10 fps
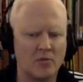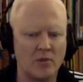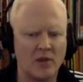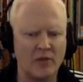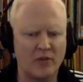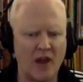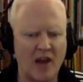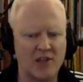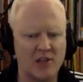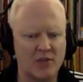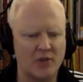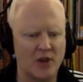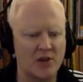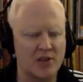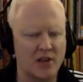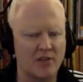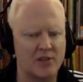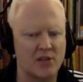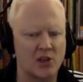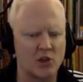we have fashioned for ourselves
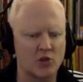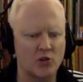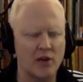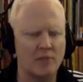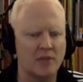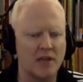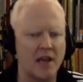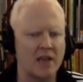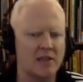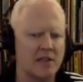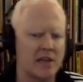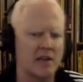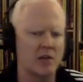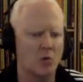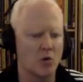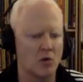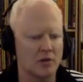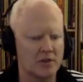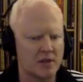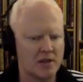this incredibly alienating
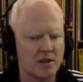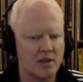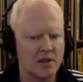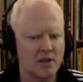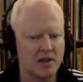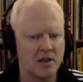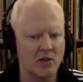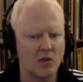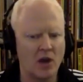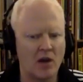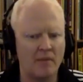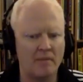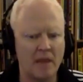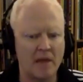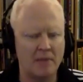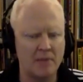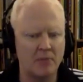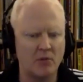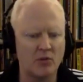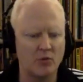world, and
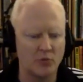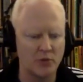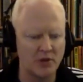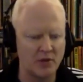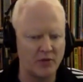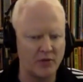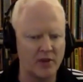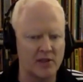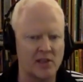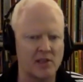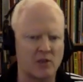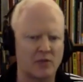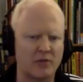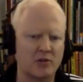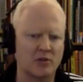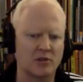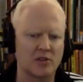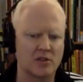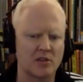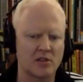people really feel a sense of
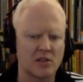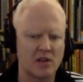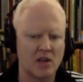futurelessness.